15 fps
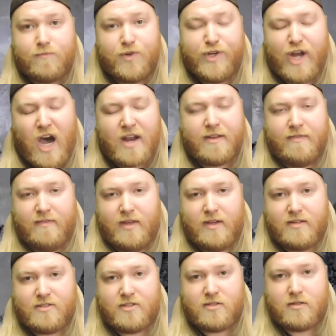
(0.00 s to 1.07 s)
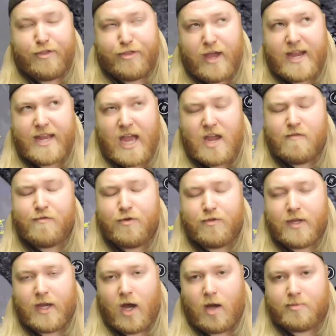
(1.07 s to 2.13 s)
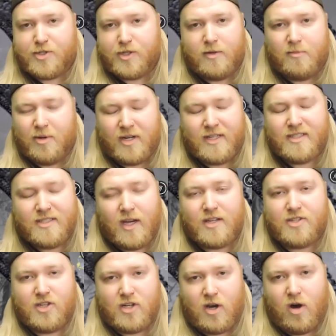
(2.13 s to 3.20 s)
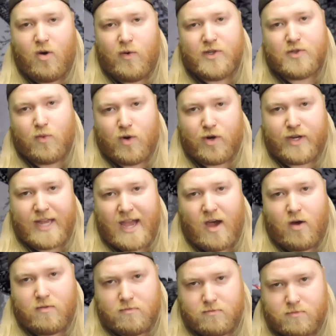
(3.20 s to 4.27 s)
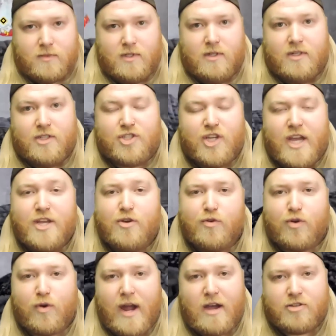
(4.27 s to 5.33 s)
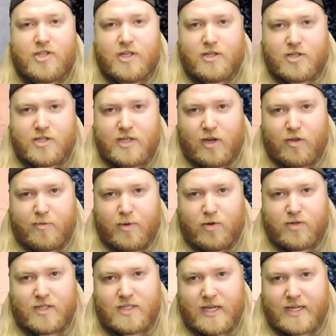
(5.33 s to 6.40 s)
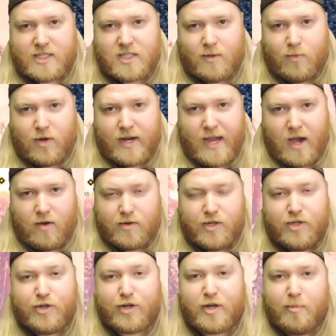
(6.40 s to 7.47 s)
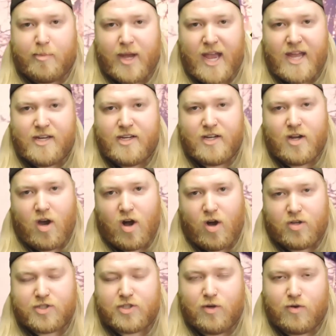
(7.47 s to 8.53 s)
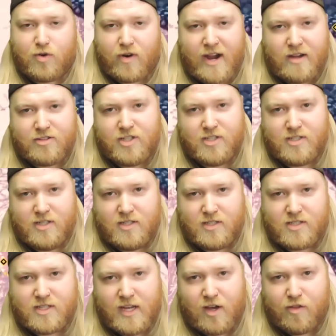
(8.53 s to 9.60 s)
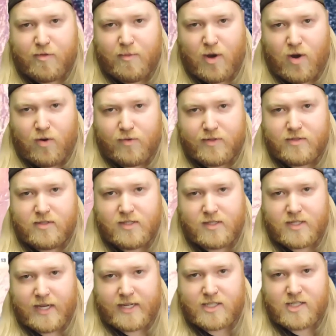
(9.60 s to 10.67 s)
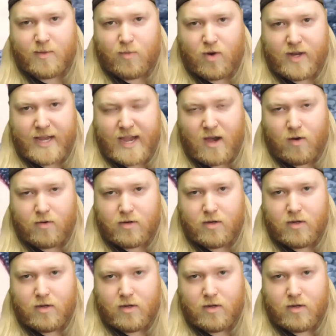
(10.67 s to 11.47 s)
Not in this. They gave you the option, but it doesn't always work out. Say you crouch into stealth mode to take someone out. Your companion also crouches into stealth mode to take someone out.